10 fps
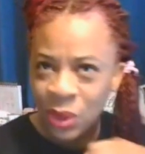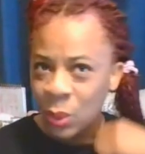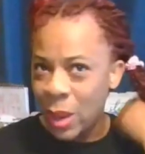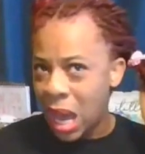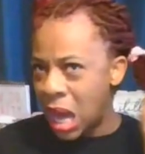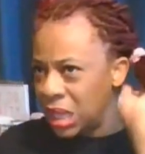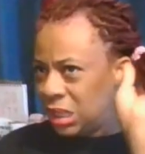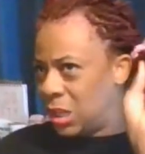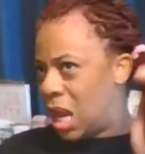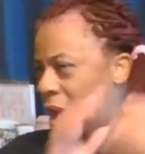Well,
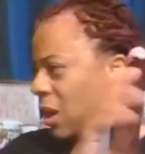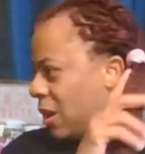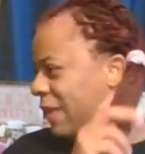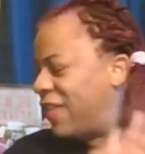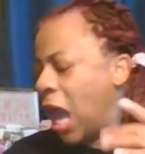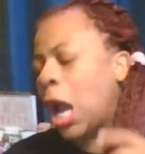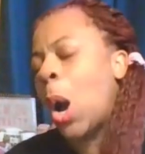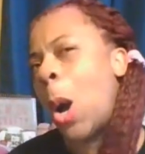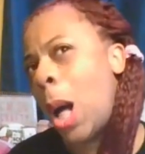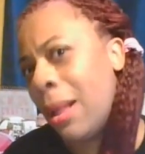you know, if they
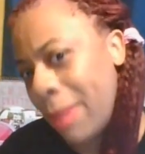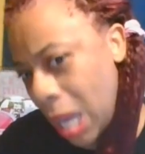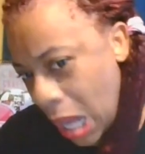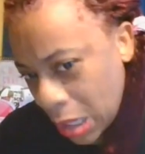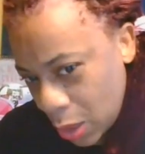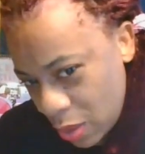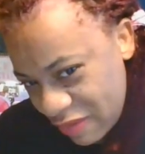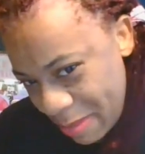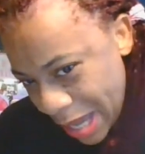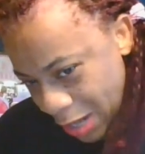call me, I'll go on
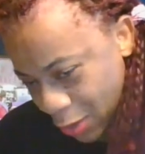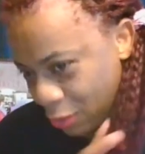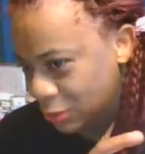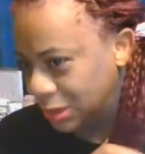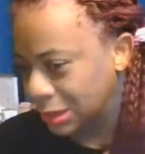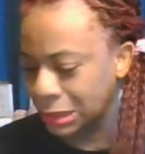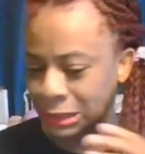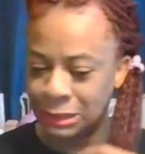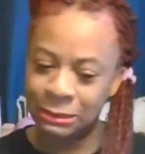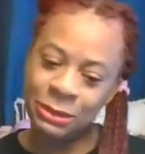the bad girls
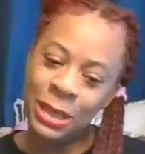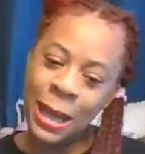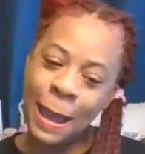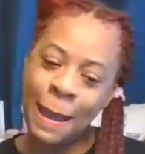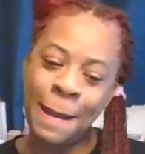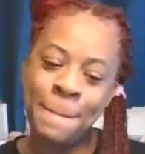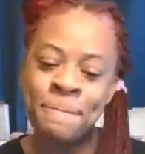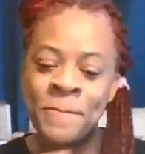club, okay?